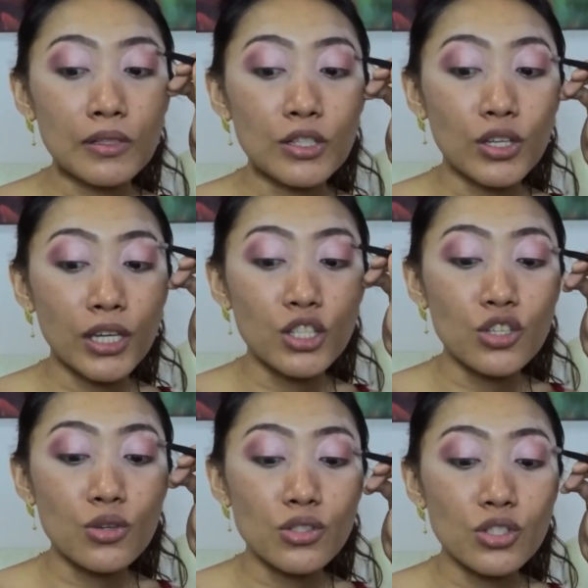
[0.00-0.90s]
you can
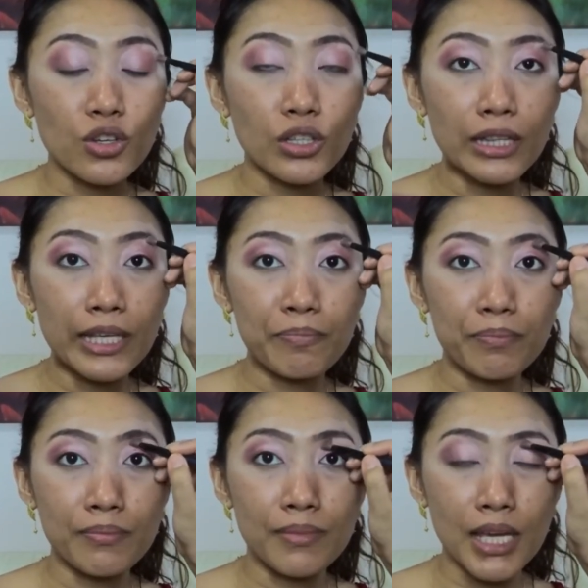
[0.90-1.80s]
use your Lip
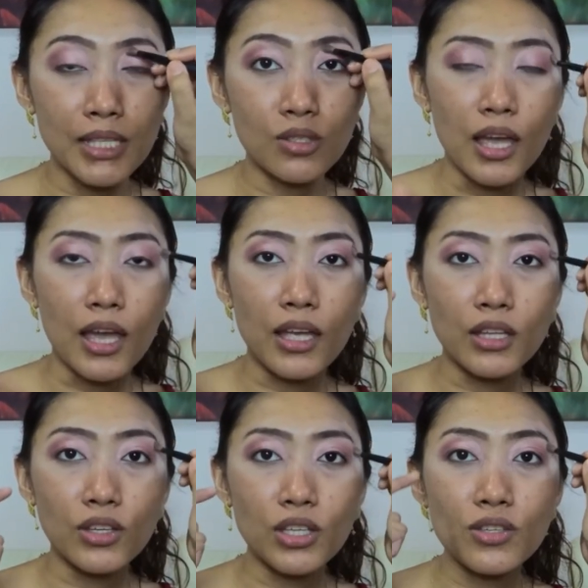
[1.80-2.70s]
Matte
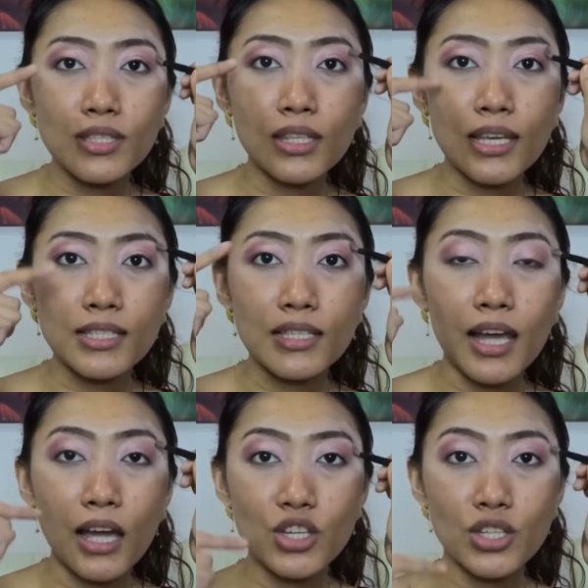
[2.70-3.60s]
and you can use it as an
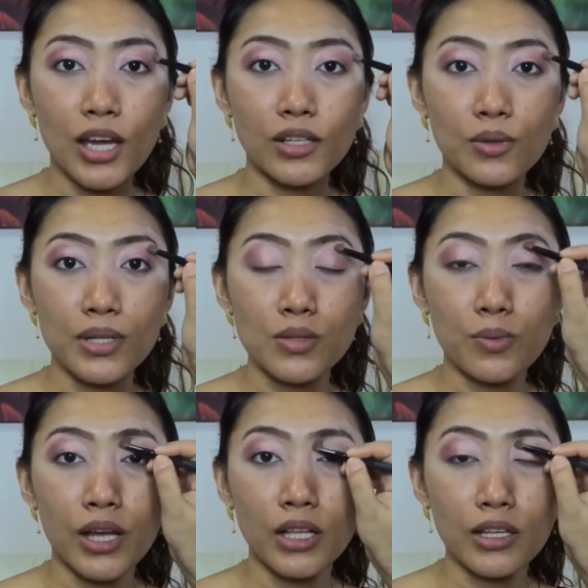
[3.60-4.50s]
eyeshadow as
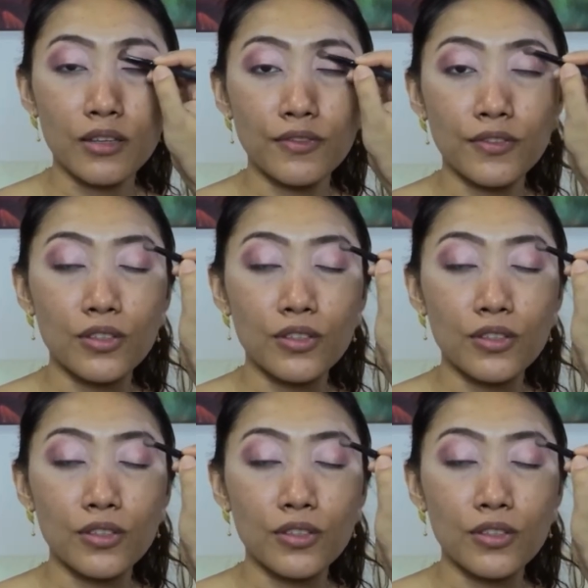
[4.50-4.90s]
well if